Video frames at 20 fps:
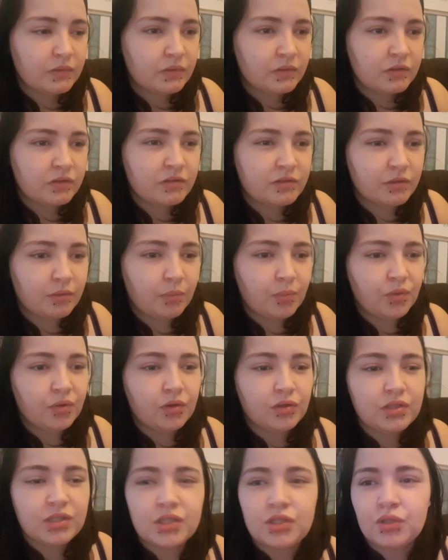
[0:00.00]

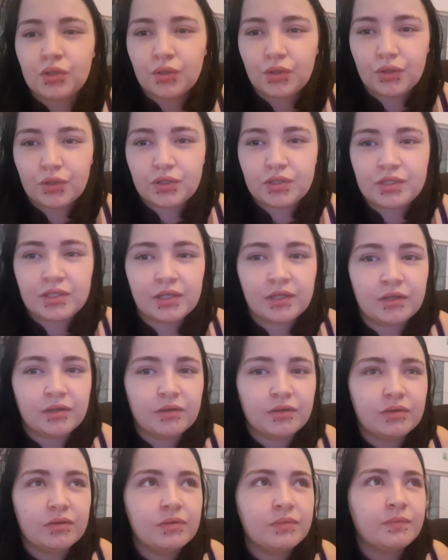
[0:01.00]
support to talk
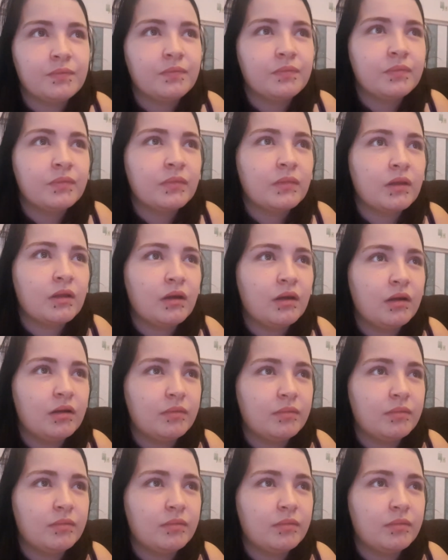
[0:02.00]
to, a